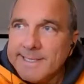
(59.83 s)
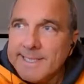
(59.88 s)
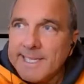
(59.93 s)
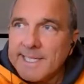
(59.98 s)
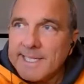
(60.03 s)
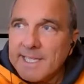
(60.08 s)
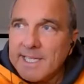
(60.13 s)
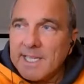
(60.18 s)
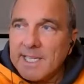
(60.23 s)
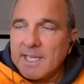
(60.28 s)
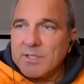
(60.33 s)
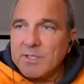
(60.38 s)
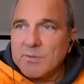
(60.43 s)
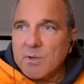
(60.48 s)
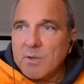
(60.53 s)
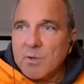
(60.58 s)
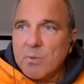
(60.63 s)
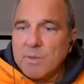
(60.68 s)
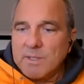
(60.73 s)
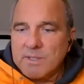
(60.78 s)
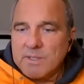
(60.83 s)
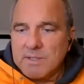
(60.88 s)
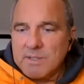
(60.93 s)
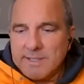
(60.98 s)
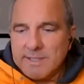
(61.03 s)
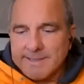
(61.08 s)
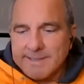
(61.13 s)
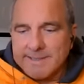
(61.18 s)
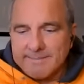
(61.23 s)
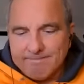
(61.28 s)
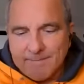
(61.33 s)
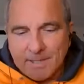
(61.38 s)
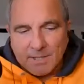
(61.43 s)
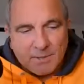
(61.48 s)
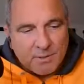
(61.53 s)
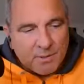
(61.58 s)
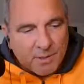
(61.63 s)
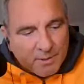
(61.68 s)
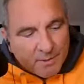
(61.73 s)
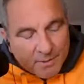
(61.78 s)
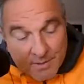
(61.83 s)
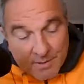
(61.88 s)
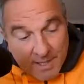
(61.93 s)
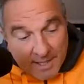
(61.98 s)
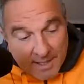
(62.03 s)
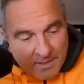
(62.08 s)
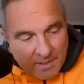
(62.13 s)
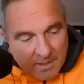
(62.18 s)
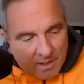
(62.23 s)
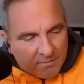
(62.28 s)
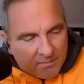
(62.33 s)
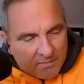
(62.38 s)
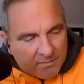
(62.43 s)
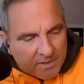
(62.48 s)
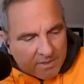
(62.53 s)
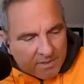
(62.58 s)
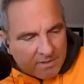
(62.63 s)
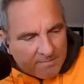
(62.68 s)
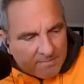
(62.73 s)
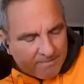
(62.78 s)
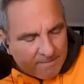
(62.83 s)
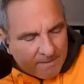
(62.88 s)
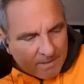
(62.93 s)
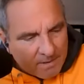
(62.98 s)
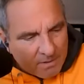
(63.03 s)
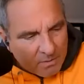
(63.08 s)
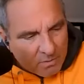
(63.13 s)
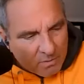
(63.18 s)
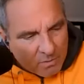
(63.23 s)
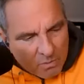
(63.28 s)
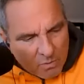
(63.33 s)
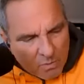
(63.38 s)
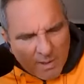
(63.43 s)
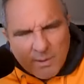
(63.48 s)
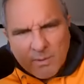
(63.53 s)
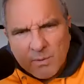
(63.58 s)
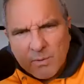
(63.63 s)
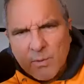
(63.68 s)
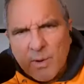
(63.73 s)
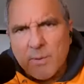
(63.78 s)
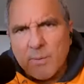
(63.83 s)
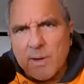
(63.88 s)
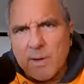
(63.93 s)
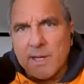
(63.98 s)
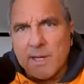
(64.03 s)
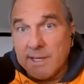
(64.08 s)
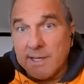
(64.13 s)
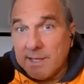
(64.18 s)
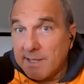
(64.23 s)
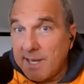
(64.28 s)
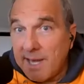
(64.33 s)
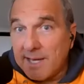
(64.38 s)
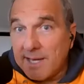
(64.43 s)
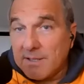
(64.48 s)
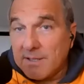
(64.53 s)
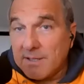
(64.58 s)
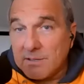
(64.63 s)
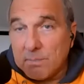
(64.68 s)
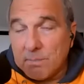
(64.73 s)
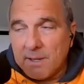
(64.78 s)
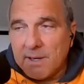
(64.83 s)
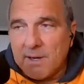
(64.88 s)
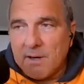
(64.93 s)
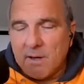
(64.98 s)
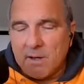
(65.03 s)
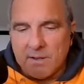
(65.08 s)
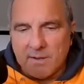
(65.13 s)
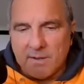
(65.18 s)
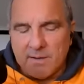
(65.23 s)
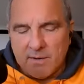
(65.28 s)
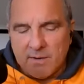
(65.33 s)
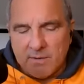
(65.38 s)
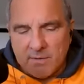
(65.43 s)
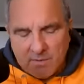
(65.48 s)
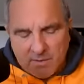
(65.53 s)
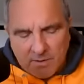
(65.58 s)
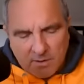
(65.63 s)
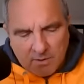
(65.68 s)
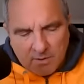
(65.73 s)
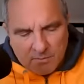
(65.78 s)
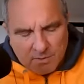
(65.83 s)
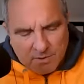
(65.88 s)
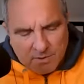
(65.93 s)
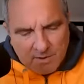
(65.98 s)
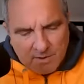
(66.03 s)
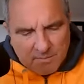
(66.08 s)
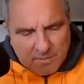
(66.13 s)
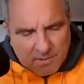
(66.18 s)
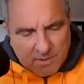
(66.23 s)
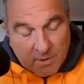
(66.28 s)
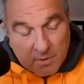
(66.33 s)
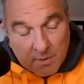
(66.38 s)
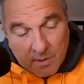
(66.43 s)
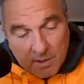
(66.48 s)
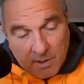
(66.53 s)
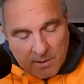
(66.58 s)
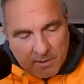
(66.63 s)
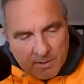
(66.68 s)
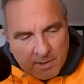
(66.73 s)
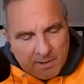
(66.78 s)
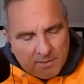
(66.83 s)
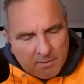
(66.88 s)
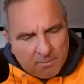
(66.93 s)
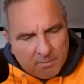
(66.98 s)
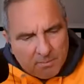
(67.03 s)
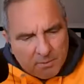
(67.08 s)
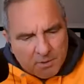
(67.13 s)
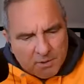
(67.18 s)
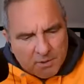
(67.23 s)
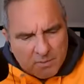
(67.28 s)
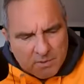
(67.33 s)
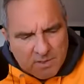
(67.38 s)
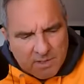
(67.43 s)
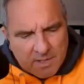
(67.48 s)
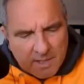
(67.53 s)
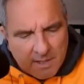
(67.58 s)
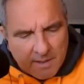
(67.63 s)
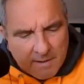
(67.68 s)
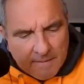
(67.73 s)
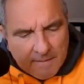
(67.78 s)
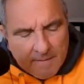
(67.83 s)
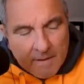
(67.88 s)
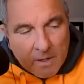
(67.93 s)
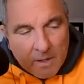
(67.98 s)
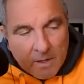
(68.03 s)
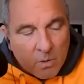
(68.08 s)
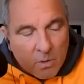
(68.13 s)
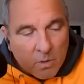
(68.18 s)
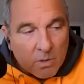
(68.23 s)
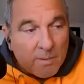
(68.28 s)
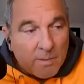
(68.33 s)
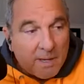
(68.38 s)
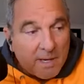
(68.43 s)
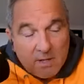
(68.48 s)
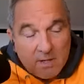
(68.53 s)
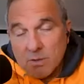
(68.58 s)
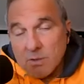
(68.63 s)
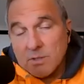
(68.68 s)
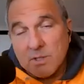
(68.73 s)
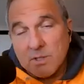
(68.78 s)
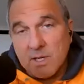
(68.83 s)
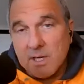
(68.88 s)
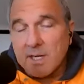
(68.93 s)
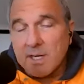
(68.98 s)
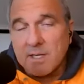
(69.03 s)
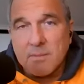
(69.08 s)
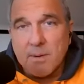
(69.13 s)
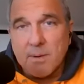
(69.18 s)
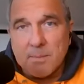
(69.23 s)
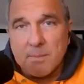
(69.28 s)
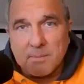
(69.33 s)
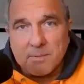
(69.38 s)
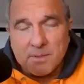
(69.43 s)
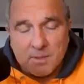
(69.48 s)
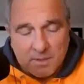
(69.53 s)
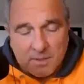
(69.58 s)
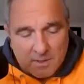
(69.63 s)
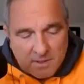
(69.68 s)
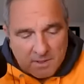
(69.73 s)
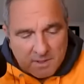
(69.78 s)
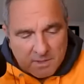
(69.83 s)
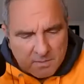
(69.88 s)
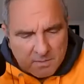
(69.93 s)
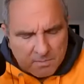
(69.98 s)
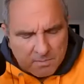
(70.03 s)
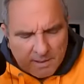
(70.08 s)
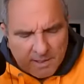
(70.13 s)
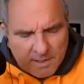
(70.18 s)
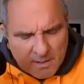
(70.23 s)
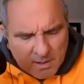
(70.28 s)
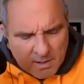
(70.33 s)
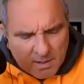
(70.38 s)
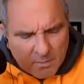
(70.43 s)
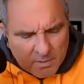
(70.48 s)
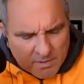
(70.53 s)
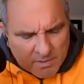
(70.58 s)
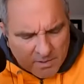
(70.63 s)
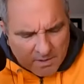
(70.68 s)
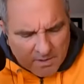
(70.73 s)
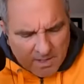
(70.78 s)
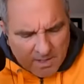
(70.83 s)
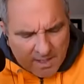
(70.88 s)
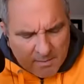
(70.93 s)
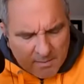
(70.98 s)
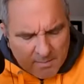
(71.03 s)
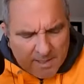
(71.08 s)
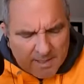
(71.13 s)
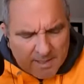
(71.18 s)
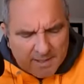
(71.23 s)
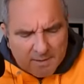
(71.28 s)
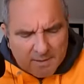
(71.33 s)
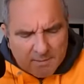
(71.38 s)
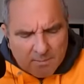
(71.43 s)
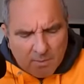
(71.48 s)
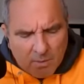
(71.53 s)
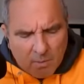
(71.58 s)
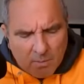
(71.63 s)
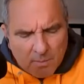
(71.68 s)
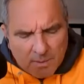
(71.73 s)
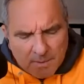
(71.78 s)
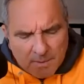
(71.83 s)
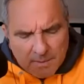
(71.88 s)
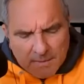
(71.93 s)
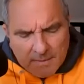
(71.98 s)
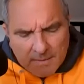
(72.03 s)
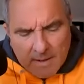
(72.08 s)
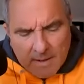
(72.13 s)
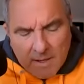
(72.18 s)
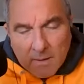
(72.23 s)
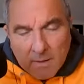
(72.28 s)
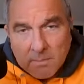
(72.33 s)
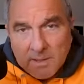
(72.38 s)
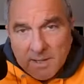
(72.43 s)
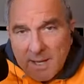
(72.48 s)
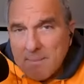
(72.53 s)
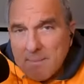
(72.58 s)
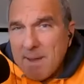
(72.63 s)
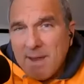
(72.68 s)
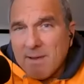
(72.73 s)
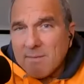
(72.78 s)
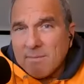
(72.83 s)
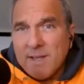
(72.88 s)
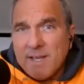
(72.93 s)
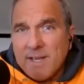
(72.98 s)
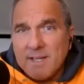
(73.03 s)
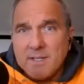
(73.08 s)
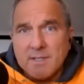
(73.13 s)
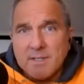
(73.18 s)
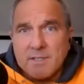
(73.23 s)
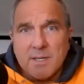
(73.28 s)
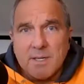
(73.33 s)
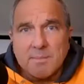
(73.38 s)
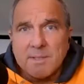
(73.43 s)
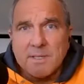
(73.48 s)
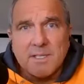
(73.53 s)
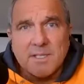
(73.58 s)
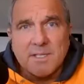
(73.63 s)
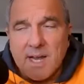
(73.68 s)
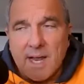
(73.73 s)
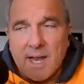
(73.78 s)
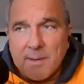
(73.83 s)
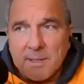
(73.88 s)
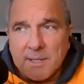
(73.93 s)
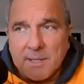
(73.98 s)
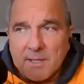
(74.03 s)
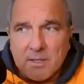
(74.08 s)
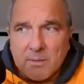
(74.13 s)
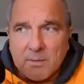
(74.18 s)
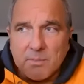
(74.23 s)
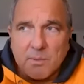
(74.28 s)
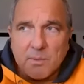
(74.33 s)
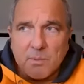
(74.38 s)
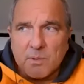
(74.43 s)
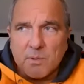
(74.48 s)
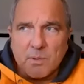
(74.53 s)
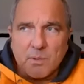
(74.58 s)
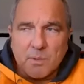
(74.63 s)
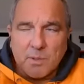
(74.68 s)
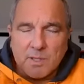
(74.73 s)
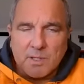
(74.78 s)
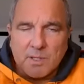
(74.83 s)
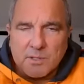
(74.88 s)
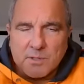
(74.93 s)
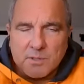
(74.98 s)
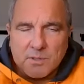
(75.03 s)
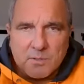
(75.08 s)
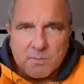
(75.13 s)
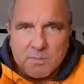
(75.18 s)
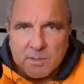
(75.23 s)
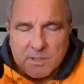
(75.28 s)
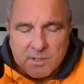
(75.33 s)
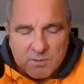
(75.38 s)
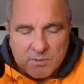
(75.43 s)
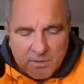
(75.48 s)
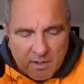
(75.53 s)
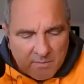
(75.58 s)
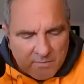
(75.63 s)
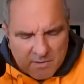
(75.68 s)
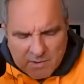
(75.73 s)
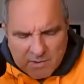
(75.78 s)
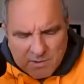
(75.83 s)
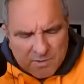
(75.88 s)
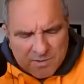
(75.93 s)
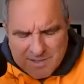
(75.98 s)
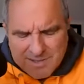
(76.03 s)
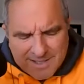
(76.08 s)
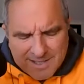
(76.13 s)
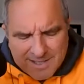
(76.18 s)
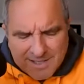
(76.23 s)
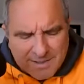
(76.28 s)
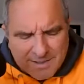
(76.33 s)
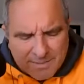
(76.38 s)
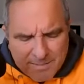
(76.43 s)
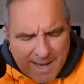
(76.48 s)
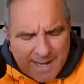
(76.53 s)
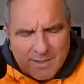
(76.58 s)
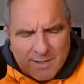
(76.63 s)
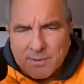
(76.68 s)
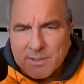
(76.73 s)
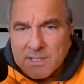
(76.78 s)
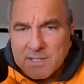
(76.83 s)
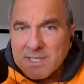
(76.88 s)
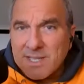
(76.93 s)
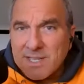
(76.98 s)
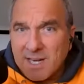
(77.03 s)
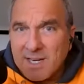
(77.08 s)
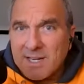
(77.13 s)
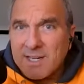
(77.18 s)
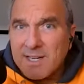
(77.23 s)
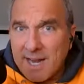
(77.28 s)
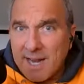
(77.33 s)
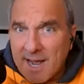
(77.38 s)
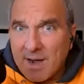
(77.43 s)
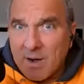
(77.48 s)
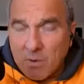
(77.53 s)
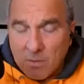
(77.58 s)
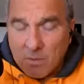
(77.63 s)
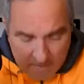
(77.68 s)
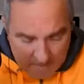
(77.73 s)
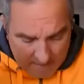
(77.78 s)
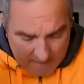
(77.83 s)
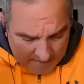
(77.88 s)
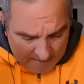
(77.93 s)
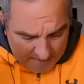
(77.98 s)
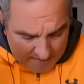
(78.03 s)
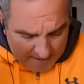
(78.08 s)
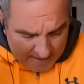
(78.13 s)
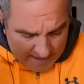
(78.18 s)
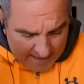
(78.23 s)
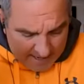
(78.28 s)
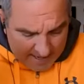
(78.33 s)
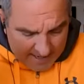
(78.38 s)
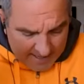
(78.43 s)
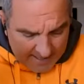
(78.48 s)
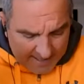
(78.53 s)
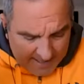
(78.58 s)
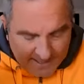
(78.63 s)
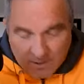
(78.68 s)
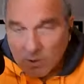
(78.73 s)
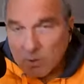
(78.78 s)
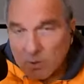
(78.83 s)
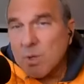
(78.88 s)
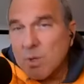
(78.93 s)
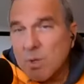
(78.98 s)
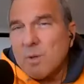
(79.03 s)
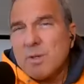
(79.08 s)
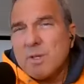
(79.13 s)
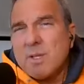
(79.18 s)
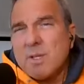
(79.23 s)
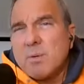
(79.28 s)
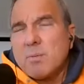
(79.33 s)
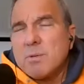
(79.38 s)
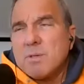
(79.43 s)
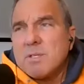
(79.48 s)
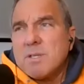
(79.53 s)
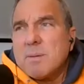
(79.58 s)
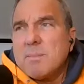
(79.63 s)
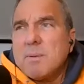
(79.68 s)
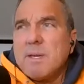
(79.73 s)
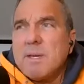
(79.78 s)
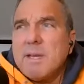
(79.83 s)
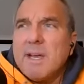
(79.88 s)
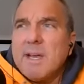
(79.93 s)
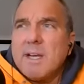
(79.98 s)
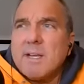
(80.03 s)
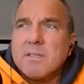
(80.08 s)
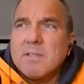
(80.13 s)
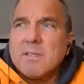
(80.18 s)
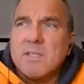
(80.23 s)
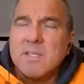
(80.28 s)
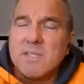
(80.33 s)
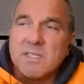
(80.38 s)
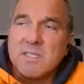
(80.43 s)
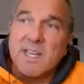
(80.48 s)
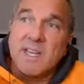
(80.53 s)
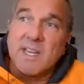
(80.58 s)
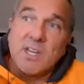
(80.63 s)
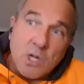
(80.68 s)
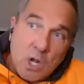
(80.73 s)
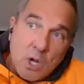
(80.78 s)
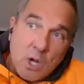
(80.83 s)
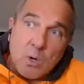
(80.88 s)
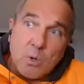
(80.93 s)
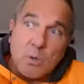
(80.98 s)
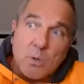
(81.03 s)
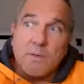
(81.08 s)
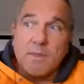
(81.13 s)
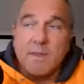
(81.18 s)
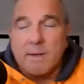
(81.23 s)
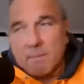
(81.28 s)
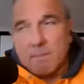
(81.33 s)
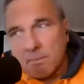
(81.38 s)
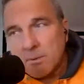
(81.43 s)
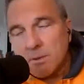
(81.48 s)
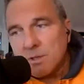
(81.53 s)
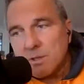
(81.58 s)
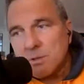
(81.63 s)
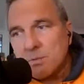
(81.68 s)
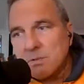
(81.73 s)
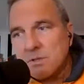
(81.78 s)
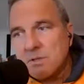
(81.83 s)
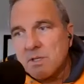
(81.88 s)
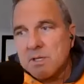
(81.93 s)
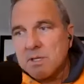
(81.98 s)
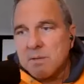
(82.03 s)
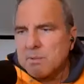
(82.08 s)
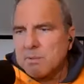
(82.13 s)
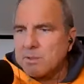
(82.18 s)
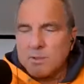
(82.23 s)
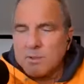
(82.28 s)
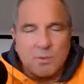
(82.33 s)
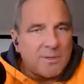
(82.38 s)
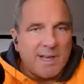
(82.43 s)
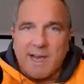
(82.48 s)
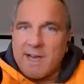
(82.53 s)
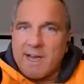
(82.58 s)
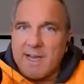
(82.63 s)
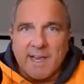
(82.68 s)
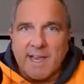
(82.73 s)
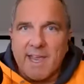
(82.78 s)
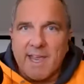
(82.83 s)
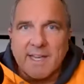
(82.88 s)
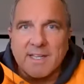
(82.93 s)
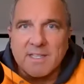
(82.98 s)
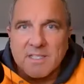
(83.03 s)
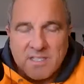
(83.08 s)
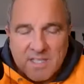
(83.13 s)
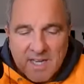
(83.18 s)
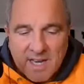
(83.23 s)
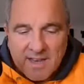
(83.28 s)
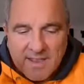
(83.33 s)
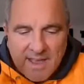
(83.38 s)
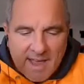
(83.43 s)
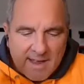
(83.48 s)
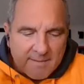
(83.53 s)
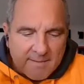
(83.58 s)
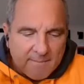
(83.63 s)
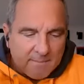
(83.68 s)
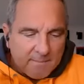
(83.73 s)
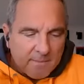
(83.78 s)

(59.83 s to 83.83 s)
And Eli Drinkwitz understands all of this quite well. He handles the play calling there at the University of Missouri. Bush was the quarterback coach and got some opportunities to play call, which I'll talk about in a moment. But that may have led to some of the timing, could be recruiting issues, administrative issues. It doesn't matter. It's done now. And I don't know that there was somebody else that said no, and then Bush was the number two guy. I can't say that.